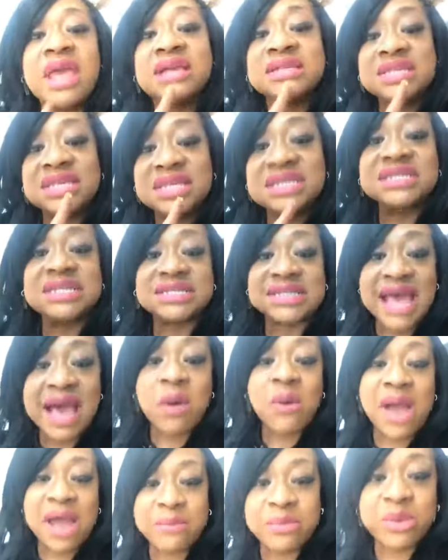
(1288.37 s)
See, this is
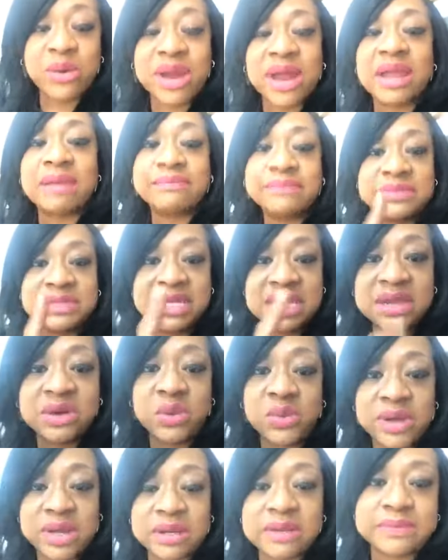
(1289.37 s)
how I pray.
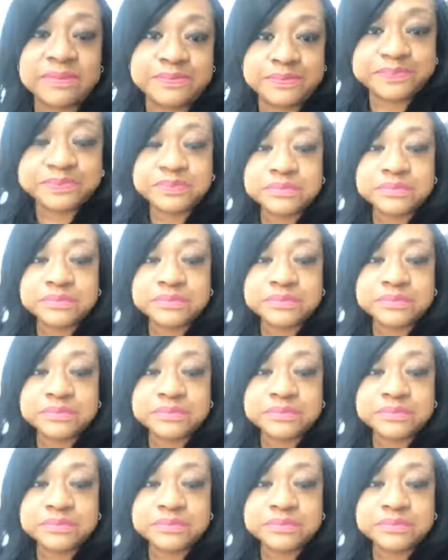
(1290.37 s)
Deal with them.